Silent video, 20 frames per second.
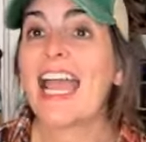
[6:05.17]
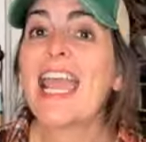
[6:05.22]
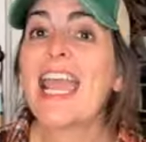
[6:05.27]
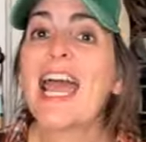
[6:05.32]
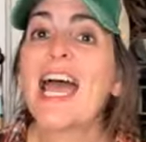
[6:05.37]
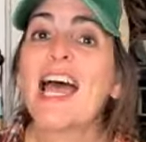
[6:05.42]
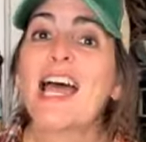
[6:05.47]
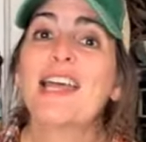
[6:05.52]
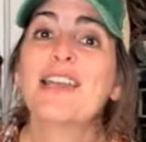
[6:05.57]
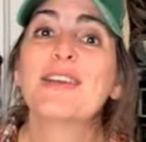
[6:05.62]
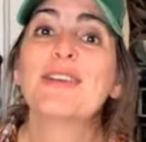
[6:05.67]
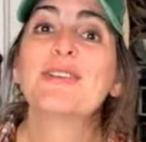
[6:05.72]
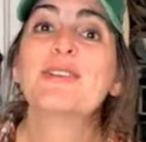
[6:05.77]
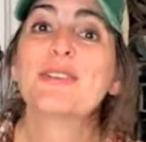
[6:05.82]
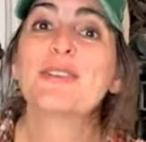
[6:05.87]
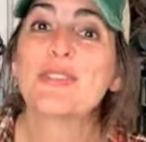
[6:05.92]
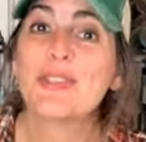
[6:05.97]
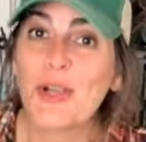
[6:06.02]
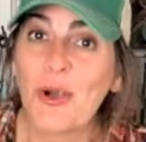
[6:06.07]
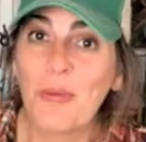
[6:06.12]
I had
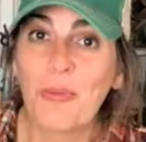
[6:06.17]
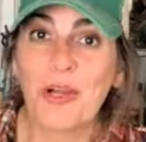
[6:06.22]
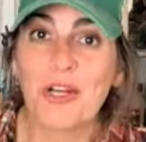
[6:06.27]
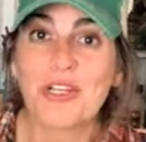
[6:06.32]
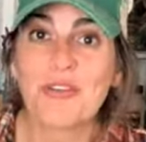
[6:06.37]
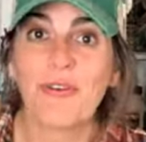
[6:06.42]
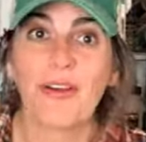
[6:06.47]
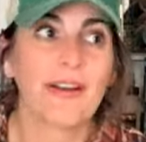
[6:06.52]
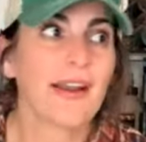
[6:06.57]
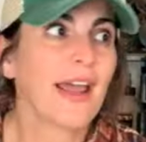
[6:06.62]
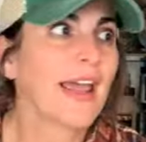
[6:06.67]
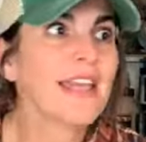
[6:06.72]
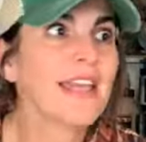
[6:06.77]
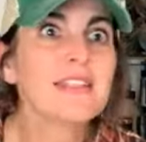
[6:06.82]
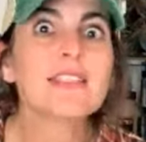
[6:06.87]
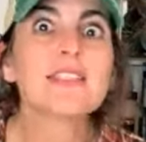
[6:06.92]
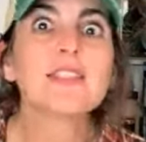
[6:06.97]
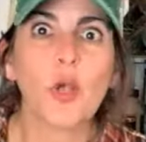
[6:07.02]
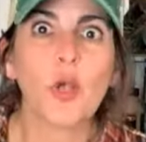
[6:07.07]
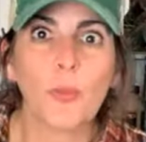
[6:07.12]
so much fun. I
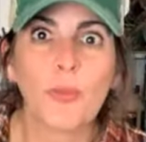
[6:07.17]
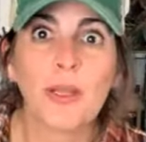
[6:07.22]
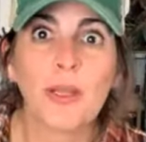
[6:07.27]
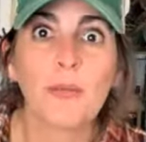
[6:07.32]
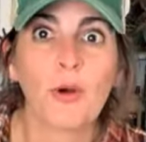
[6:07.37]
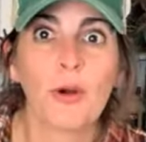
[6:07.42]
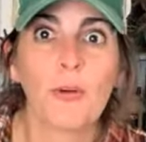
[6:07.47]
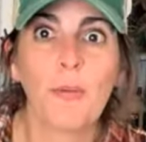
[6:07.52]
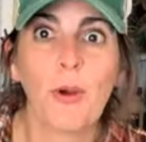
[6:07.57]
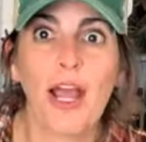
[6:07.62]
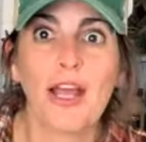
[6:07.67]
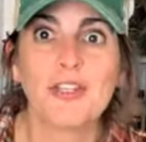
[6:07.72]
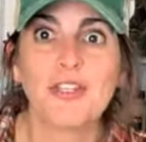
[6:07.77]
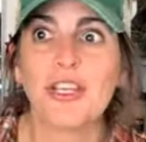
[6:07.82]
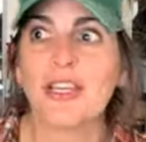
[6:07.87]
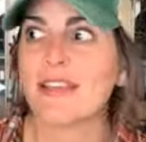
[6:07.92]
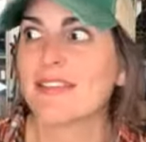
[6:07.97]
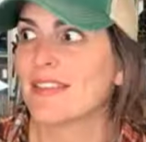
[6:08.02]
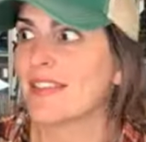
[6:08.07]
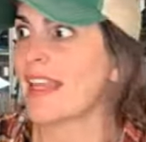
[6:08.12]
had so many more
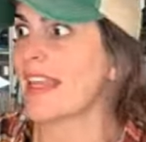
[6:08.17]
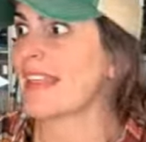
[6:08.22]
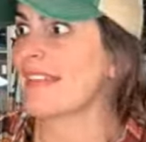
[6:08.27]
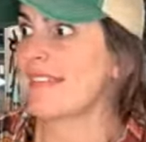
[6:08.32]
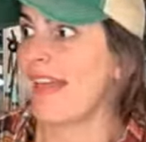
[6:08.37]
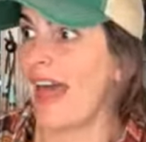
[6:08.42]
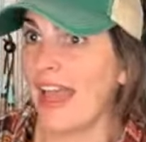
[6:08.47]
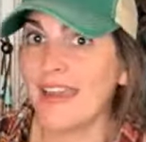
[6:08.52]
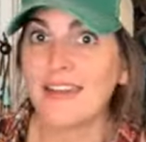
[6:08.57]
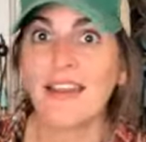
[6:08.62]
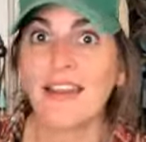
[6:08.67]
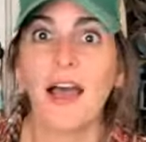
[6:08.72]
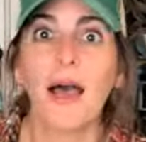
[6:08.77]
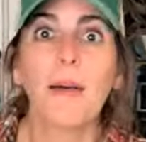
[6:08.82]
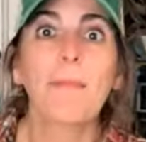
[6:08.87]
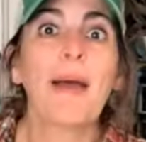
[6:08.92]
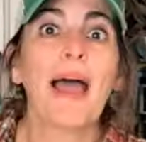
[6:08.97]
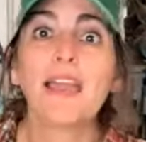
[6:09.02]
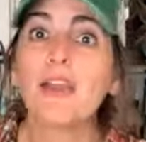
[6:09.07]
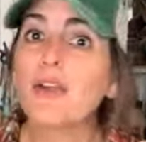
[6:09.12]
projects like lined
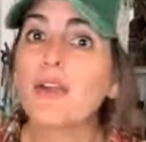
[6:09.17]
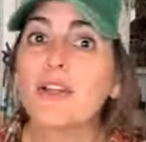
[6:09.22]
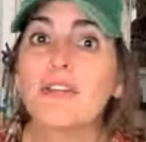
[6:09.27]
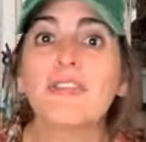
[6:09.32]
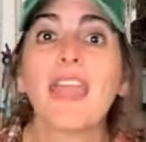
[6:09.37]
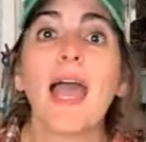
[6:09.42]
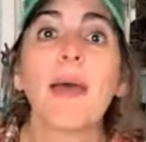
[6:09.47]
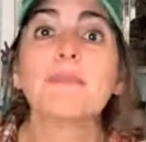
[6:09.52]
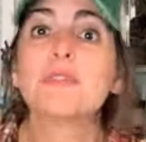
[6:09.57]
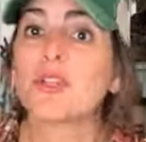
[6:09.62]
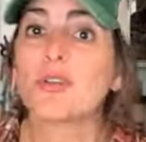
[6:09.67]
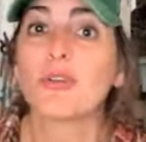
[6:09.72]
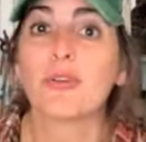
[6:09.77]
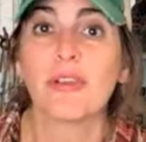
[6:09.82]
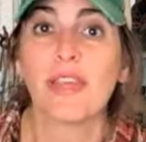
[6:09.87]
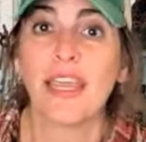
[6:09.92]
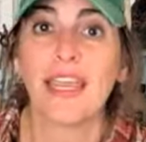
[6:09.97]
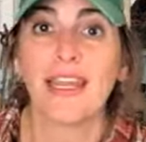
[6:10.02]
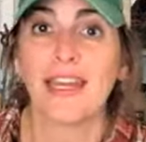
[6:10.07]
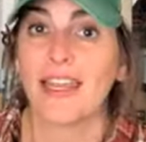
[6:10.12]
up. I could have kept
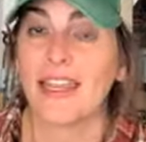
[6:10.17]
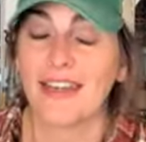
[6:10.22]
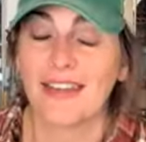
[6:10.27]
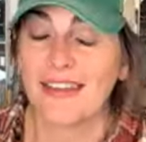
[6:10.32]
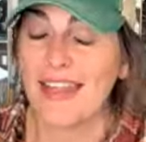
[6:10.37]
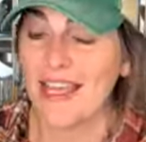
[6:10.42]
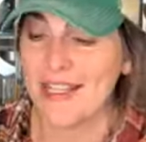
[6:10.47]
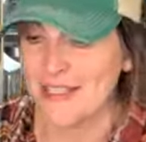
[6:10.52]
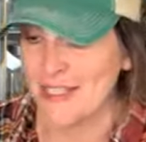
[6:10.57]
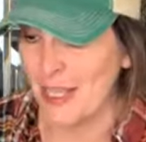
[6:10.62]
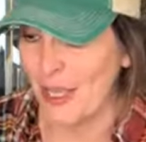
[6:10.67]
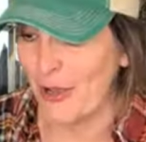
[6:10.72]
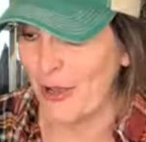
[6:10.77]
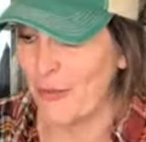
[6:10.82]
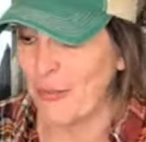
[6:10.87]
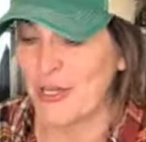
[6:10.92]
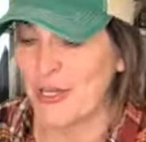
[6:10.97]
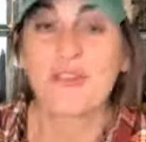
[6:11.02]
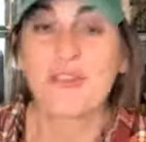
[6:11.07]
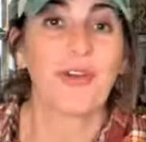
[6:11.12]
creating. That's how
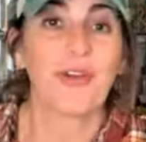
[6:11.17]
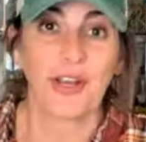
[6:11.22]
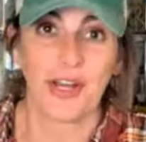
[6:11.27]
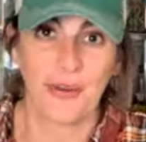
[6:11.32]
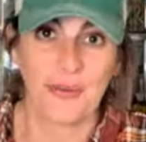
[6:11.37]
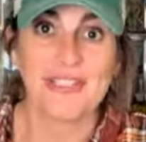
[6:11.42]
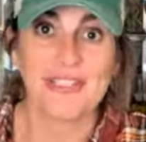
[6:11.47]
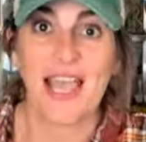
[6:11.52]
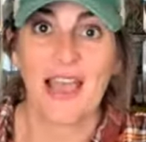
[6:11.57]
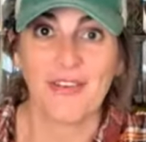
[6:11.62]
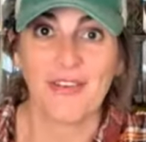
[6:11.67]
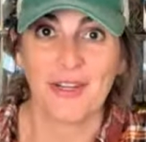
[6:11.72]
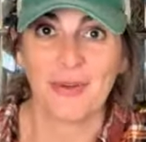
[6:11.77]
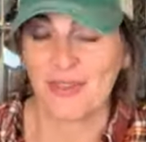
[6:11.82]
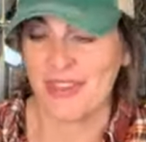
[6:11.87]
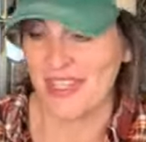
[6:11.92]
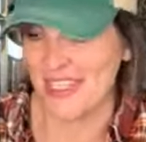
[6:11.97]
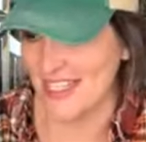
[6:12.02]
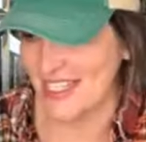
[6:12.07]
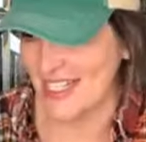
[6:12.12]
much fun I was having with the